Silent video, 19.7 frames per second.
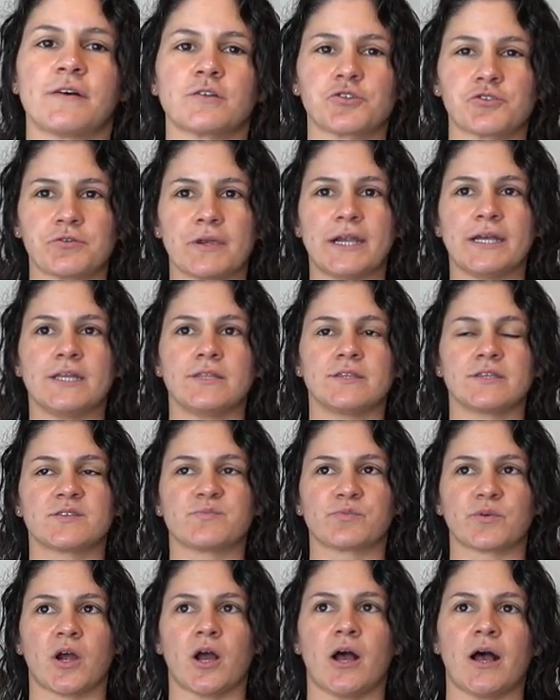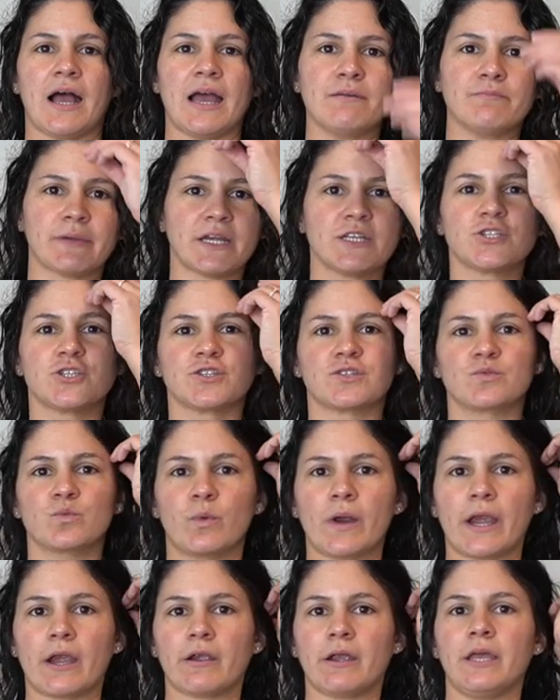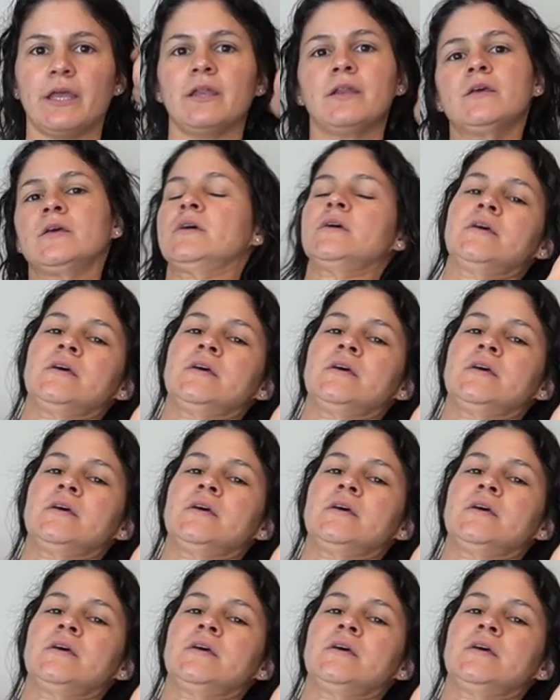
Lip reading: I'll train in this bra. I might just wear it